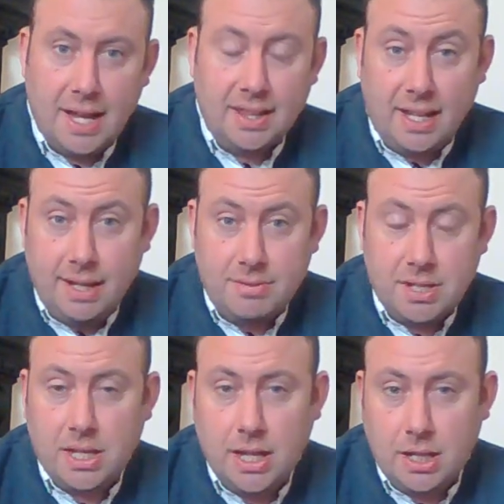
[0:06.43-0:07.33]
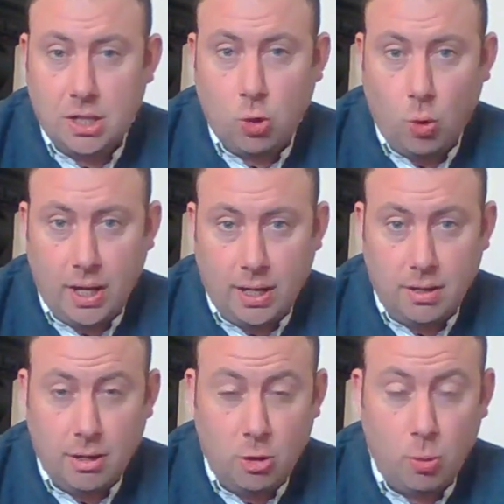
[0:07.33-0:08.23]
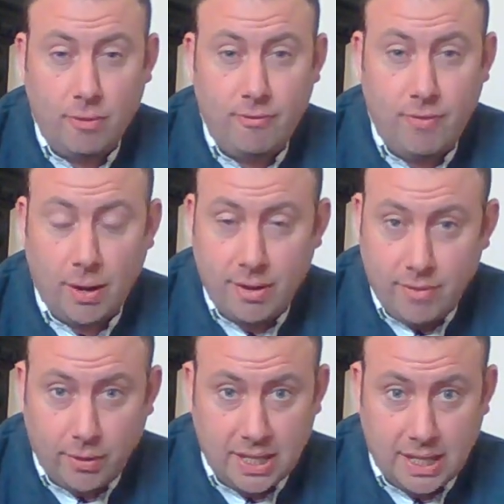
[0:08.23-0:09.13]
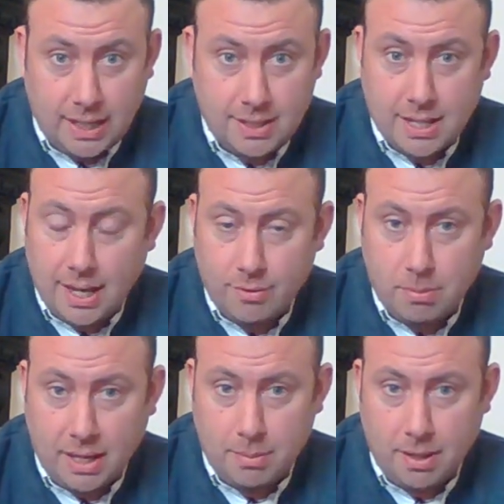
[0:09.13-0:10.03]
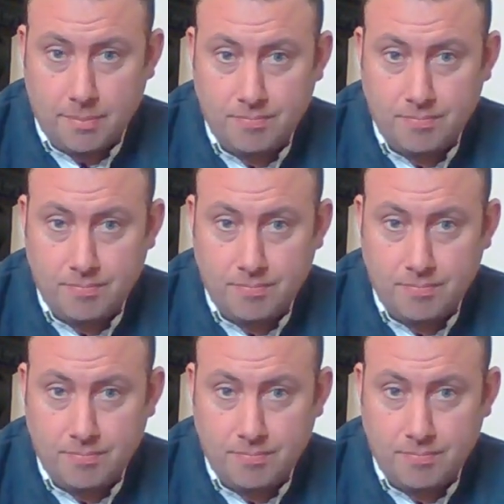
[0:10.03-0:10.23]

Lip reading: there lived a king and a queen who were very, very keen to have a baby.